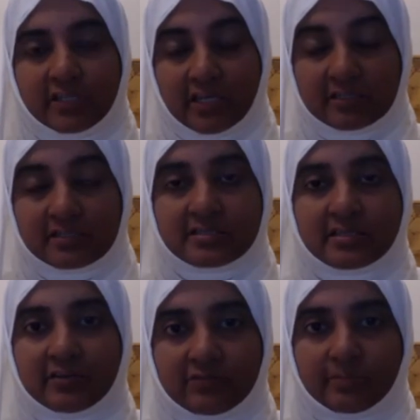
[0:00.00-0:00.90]
we
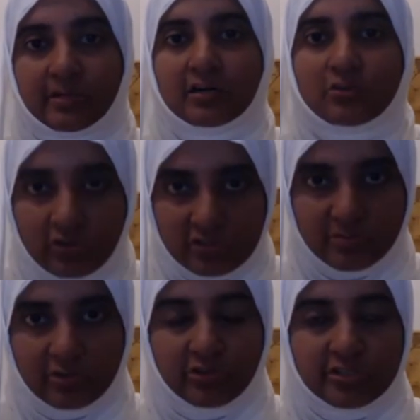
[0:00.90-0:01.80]
understand from our
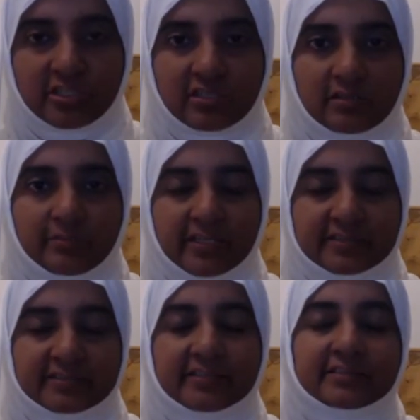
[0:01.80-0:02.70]
cosmological
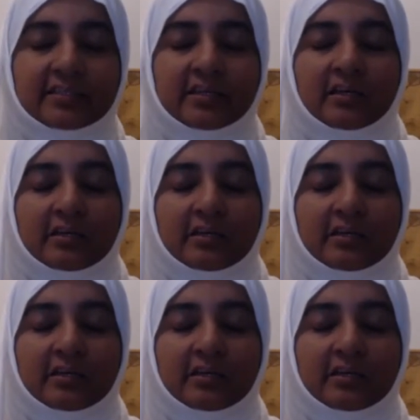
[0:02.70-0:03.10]
basis